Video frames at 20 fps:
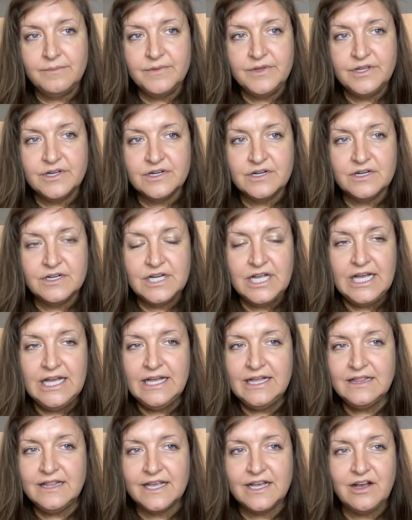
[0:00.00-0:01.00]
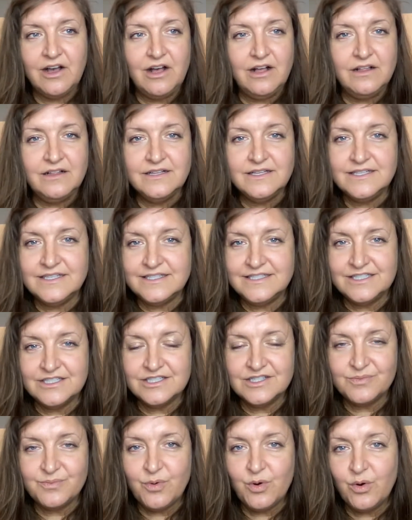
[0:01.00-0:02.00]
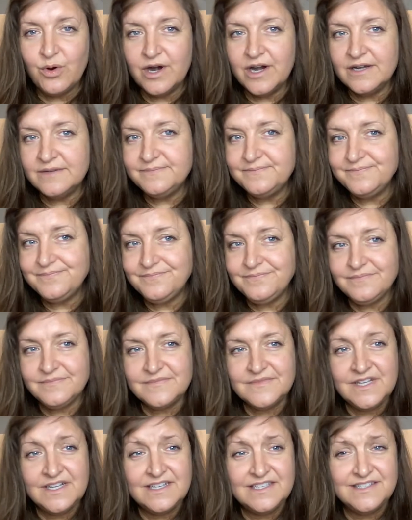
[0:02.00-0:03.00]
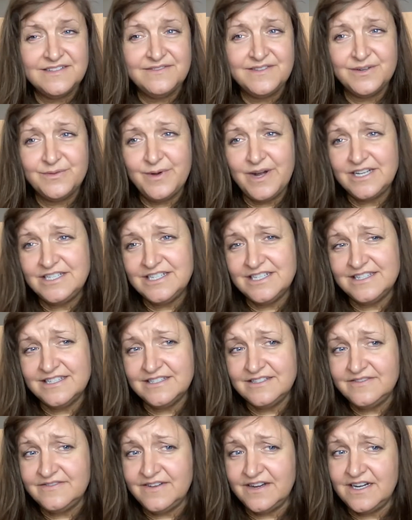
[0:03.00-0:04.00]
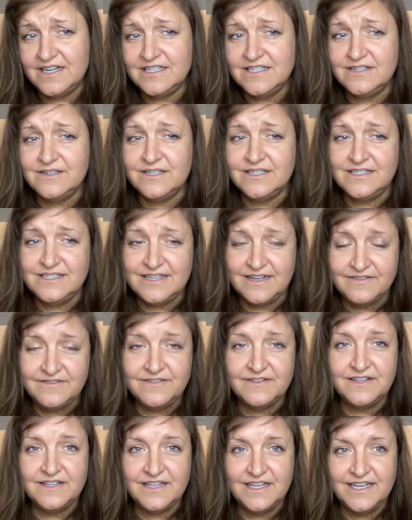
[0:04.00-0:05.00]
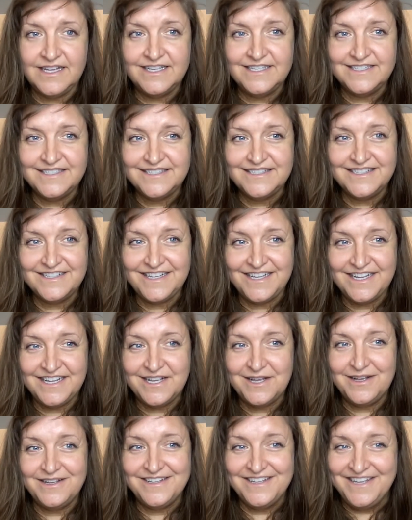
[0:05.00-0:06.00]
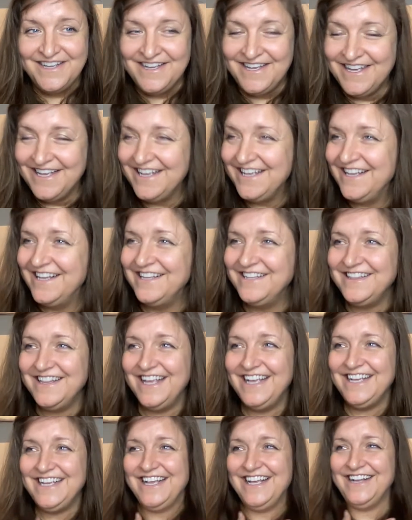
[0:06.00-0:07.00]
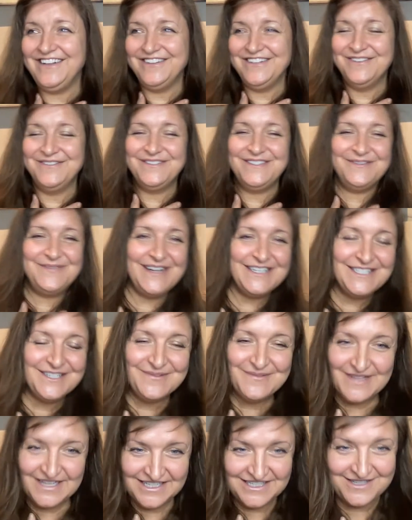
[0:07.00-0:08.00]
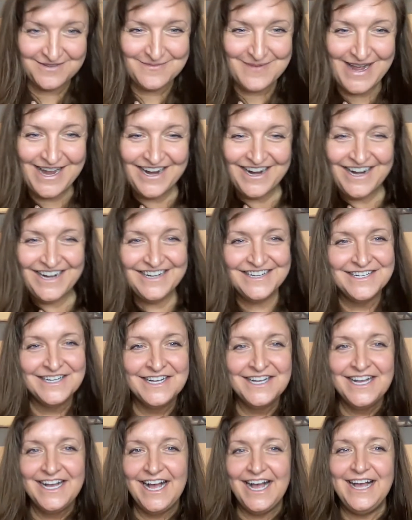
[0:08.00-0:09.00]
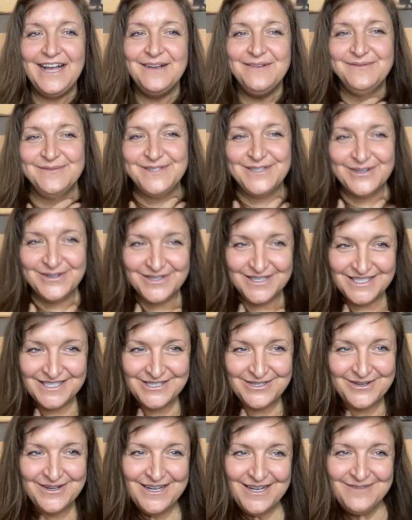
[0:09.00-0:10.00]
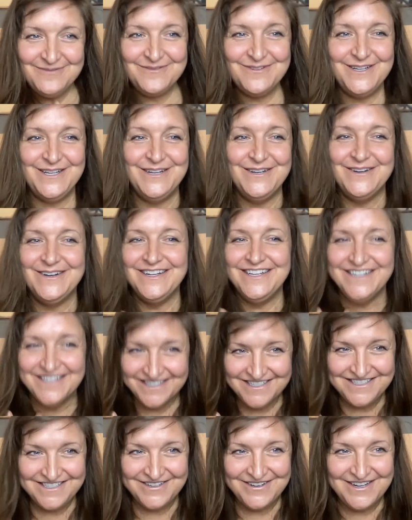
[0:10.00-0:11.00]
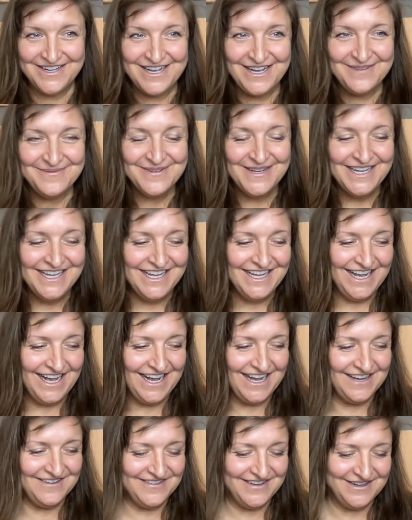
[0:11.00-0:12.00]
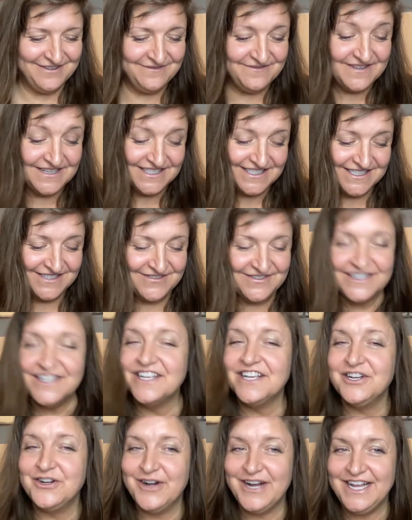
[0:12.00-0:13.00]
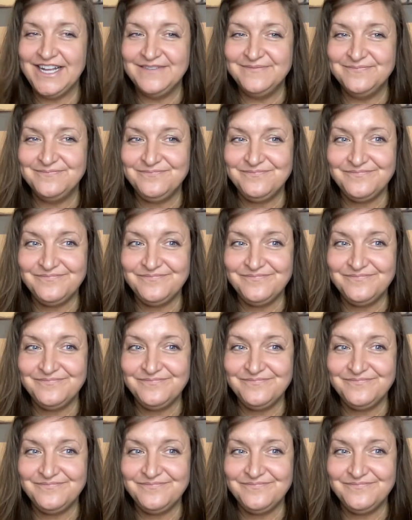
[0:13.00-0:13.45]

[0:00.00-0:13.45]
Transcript: your like all your support, because if you're watching this far, you're definitely like like held a special place in my heart. I'm totally showing up for you, and you're showing up, and it feels really great.